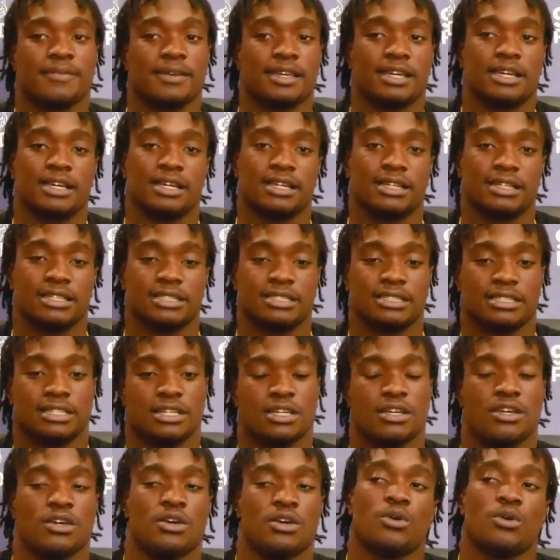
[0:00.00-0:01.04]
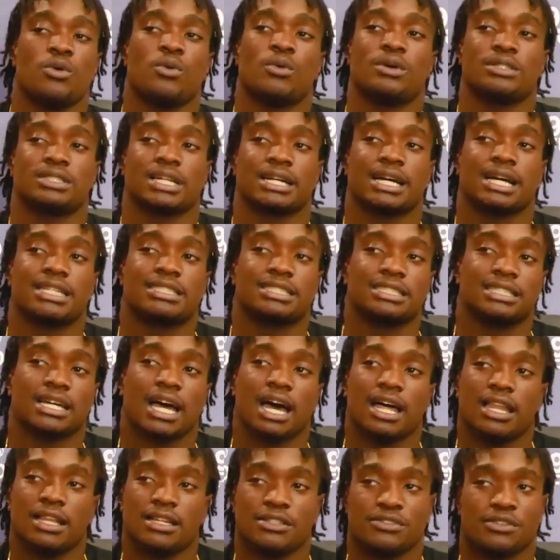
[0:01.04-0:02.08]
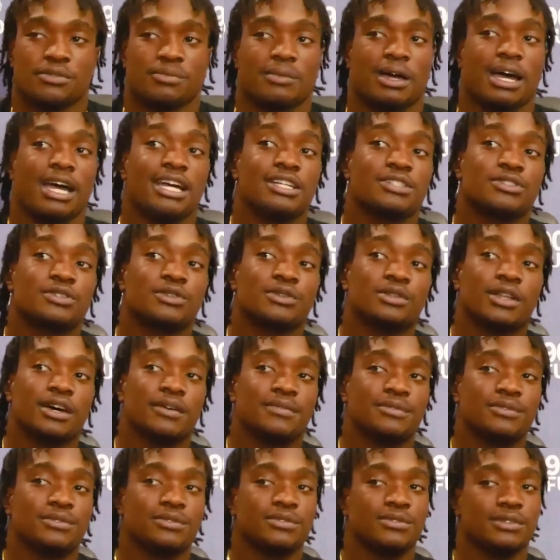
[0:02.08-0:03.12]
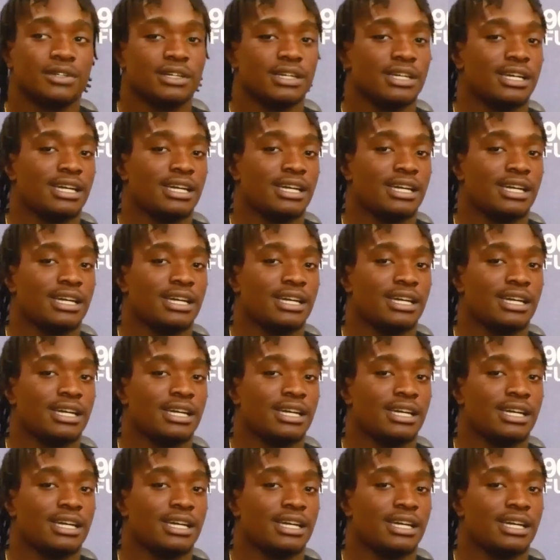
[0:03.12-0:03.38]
Because once I got to college from the high school level,